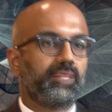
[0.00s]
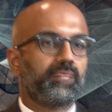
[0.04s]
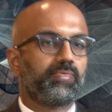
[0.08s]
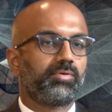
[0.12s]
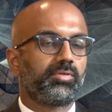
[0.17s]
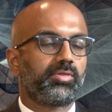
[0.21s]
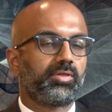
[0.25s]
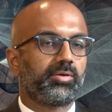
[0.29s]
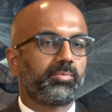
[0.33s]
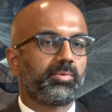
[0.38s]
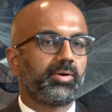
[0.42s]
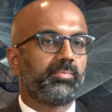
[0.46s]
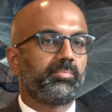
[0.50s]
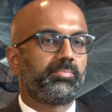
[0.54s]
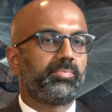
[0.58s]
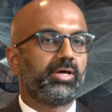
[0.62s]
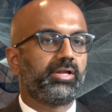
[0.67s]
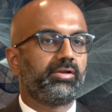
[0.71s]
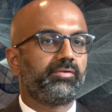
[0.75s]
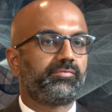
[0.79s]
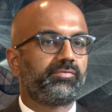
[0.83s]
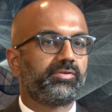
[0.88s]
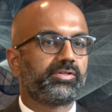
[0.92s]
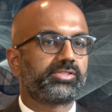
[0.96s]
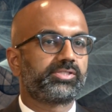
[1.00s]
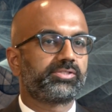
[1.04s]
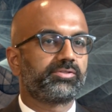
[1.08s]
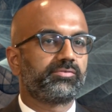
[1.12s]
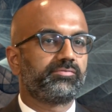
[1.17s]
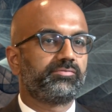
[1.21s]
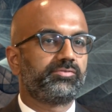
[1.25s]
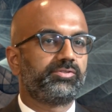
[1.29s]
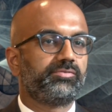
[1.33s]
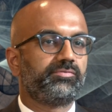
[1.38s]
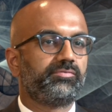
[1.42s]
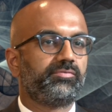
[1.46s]
When we think about benefits
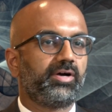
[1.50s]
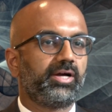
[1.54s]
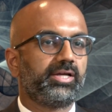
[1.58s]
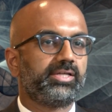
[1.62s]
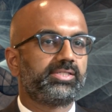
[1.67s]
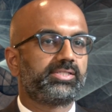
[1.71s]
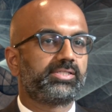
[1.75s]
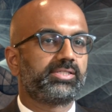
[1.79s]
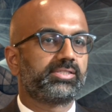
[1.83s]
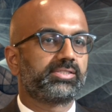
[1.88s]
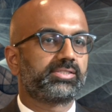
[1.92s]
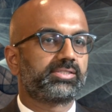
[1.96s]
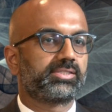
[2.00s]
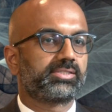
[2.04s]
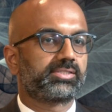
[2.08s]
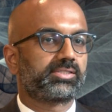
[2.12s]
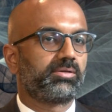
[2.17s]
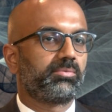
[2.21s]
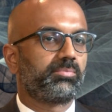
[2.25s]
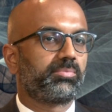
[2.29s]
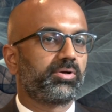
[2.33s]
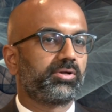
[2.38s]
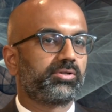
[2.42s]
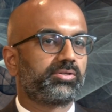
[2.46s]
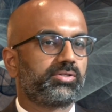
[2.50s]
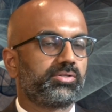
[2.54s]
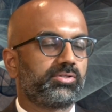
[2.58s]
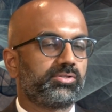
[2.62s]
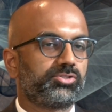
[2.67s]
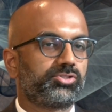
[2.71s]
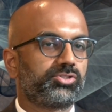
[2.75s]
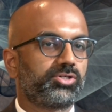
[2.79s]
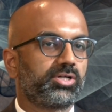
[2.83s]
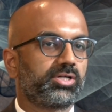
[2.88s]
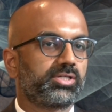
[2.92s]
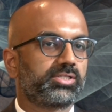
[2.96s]
of devices as compared to
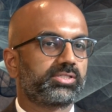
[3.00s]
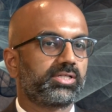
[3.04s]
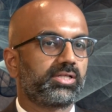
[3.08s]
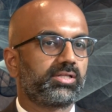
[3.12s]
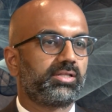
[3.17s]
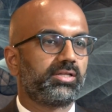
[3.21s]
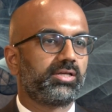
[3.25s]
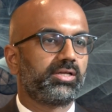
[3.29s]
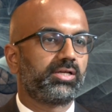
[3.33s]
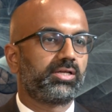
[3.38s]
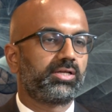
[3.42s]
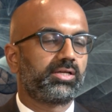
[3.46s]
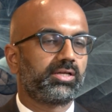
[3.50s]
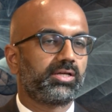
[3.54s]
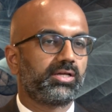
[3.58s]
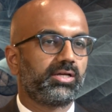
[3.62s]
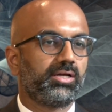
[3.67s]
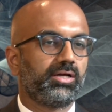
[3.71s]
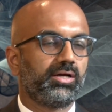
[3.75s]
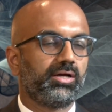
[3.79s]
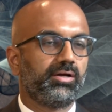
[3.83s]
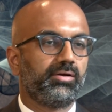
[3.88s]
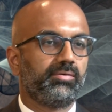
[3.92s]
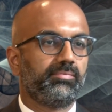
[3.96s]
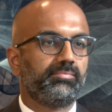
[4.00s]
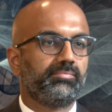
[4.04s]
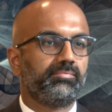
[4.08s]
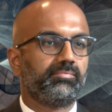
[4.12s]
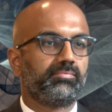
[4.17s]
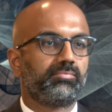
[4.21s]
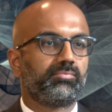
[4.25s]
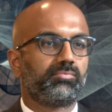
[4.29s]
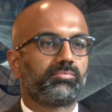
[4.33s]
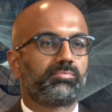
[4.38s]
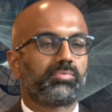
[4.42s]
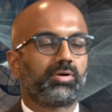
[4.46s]
the drugs, I think
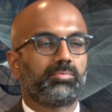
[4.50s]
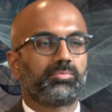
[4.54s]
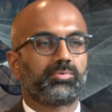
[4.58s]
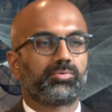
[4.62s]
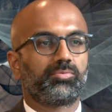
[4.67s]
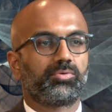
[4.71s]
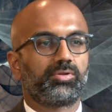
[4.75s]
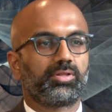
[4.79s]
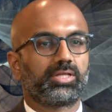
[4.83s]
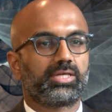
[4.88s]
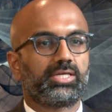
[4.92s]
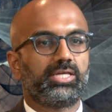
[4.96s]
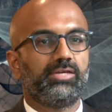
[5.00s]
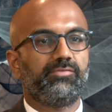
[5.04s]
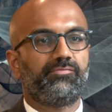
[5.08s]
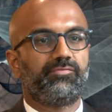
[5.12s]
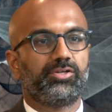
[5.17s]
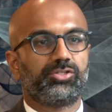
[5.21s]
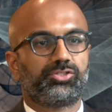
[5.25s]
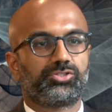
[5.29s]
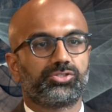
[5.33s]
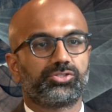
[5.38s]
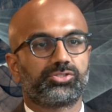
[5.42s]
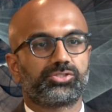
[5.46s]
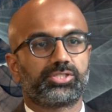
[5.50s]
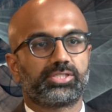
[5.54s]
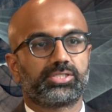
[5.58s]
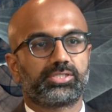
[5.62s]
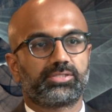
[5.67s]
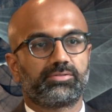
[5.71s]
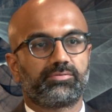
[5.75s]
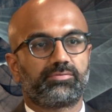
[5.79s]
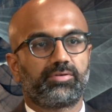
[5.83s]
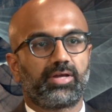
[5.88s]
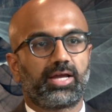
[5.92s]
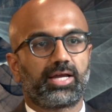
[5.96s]
probably one of the key features
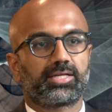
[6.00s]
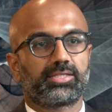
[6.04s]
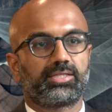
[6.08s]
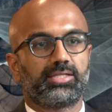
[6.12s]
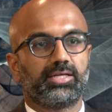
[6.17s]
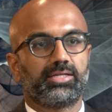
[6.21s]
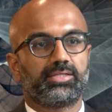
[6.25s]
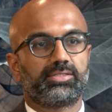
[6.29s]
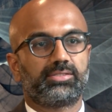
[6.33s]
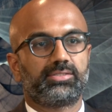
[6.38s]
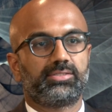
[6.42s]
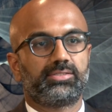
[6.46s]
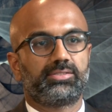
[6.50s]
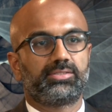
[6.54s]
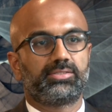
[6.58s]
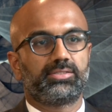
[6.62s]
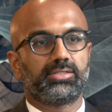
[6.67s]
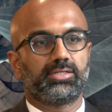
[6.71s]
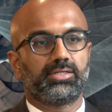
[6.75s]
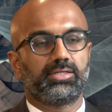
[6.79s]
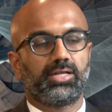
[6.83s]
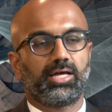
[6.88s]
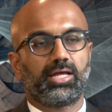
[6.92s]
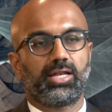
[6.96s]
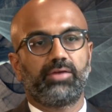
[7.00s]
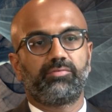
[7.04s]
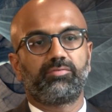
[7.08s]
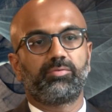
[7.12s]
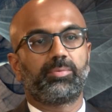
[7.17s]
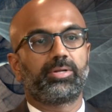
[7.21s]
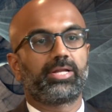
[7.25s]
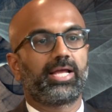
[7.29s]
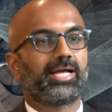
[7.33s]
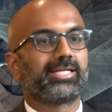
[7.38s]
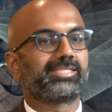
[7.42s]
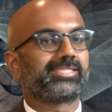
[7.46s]
is the fact that not
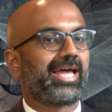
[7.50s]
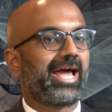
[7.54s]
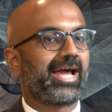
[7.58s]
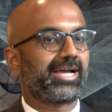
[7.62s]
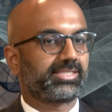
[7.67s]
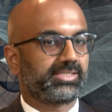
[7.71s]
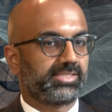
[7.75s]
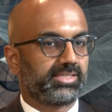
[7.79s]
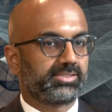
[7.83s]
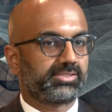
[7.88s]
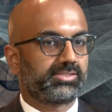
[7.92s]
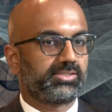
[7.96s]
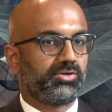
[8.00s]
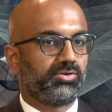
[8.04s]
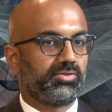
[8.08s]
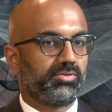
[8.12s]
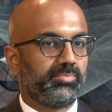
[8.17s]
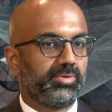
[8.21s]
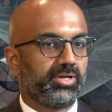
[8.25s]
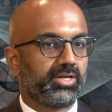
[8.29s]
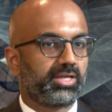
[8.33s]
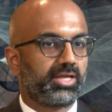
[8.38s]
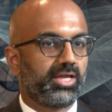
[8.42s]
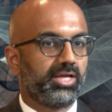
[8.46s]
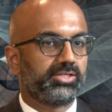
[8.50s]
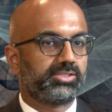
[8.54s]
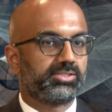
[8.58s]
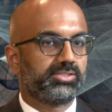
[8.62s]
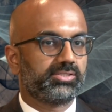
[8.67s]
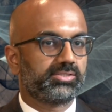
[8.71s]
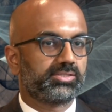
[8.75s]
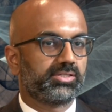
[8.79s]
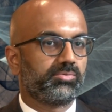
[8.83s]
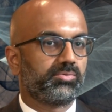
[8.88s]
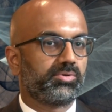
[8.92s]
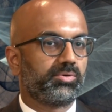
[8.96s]
everybody has access to all the
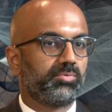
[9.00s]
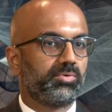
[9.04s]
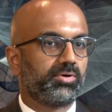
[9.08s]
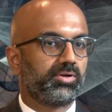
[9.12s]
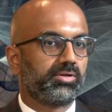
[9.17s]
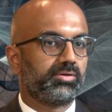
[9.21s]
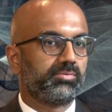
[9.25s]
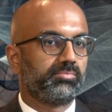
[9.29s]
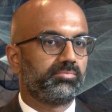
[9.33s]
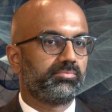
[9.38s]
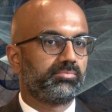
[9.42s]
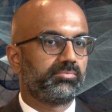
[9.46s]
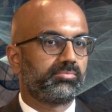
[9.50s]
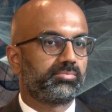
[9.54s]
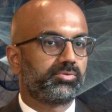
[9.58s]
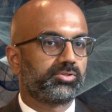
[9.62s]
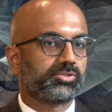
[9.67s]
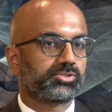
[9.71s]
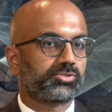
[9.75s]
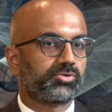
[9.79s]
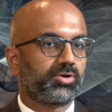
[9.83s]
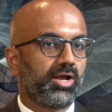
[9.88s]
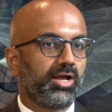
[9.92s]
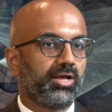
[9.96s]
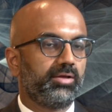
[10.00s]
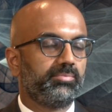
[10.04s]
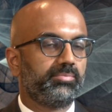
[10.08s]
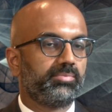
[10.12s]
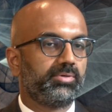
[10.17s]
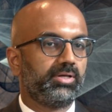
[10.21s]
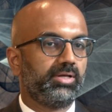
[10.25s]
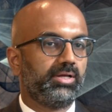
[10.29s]
medications that we want to prescribe.